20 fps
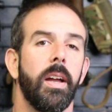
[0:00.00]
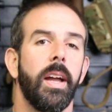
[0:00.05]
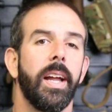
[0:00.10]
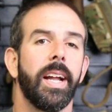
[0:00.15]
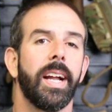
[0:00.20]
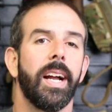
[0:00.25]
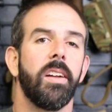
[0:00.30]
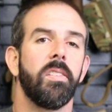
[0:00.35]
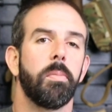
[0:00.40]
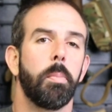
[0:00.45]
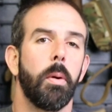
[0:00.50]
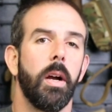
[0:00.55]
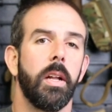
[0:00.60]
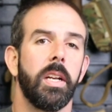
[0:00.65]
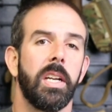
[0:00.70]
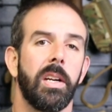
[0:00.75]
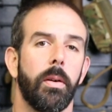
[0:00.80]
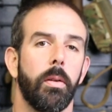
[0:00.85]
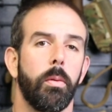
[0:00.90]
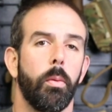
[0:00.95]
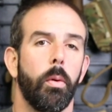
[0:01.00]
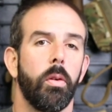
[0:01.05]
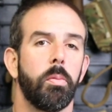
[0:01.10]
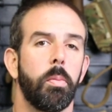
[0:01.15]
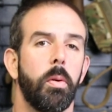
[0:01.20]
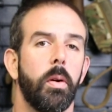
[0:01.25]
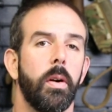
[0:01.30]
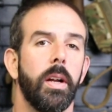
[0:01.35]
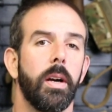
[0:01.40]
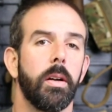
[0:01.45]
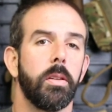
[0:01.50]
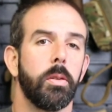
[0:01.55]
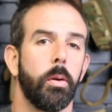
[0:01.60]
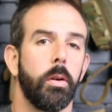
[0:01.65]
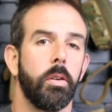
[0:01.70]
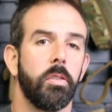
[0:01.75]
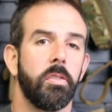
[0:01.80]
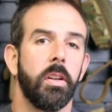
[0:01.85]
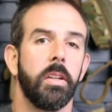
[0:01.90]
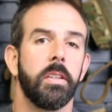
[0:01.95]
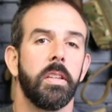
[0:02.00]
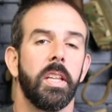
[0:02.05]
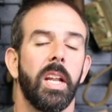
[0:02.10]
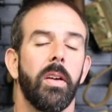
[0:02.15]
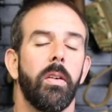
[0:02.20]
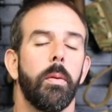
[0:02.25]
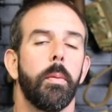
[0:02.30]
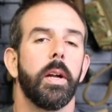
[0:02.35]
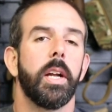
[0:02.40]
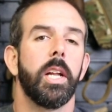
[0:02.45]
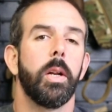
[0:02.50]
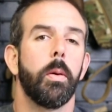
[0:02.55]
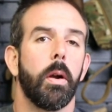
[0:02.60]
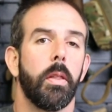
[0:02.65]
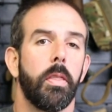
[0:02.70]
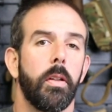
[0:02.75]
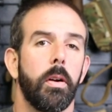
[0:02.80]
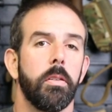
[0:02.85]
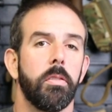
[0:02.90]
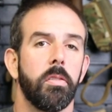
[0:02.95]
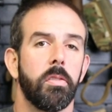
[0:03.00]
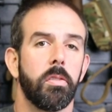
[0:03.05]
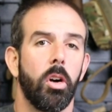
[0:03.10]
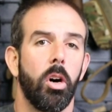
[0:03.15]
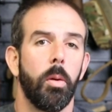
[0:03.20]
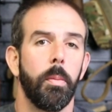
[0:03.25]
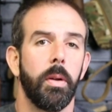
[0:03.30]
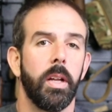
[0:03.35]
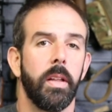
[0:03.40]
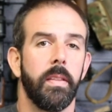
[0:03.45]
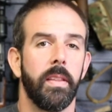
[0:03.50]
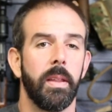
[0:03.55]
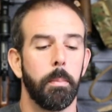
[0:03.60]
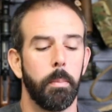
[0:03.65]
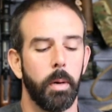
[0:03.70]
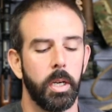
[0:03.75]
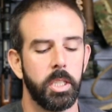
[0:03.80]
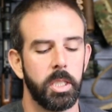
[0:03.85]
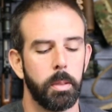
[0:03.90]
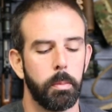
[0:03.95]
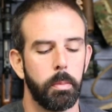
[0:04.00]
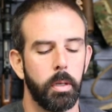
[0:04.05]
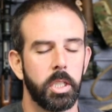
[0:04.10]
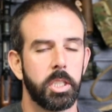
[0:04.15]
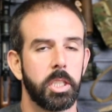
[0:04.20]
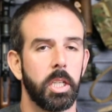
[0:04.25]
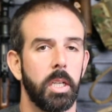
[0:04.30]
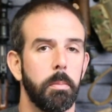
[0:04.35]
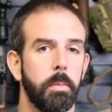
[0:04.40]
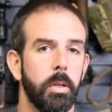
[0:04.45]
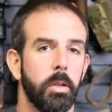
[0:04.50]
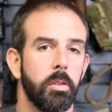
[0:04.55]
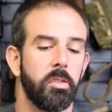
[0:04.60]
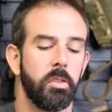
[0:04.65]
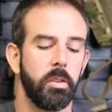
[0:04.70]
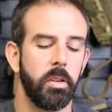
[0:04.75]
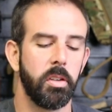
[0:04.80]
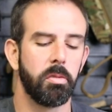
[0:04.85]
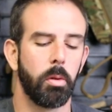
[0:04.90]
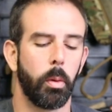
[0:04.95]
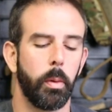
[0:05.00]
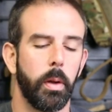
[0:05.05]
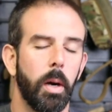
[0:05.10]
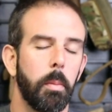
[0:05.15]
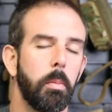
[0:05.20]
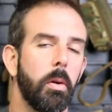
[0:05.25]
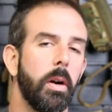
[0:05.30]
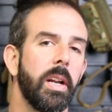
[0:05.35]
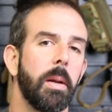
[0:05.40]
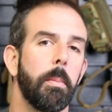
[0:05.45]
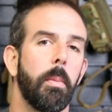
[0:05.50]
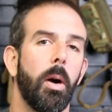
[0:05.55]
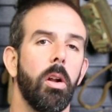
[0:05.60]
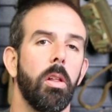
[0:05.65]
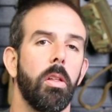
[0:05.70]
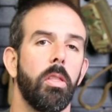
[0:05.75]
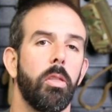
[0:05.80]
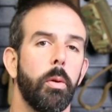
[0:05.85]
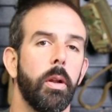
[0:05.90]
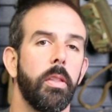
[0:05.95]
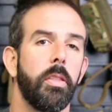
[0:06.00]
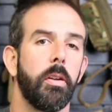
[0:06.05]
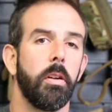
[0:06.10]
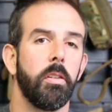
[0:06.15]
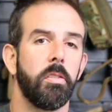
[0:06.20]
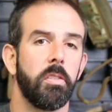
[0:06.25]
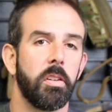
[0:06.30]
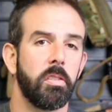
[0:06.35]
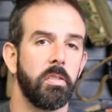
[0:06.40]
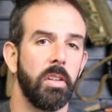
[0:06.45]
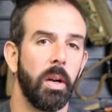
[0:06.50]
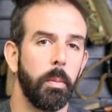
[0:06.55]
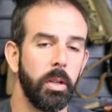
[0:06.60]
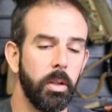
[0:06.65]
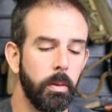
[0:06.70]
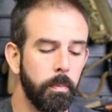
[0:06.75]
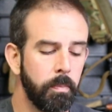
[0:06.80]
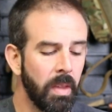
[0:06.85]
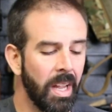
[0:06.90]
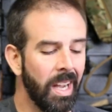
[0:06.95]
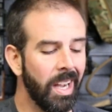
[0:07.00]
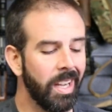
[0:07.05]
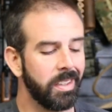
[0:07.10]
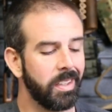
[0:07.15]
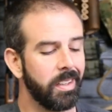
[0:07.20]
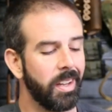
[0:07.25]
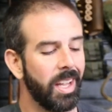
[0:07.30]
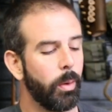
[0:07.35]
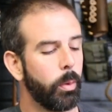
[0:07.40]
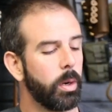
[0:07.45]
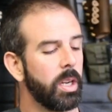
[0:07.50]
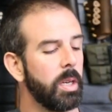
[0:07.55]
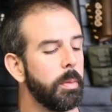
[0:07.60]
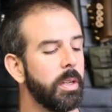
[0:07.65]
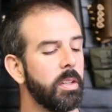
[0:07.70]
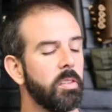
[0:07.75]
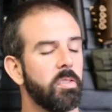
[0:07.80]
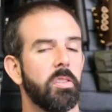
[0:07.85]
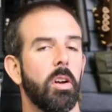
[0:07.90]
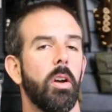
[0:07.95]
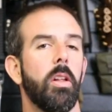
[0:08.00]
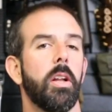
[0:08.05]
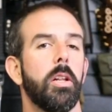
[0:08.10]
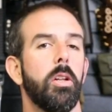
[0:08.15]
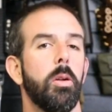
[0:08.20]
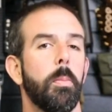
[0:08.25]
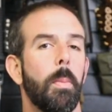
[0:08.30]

Hey guys, Brian here with Wolf's Prairie Outdoors. Today we're bringing you our third installment in the budget brush gun build series where we upgrade a Marlin 336W. Today we're going to be installing a new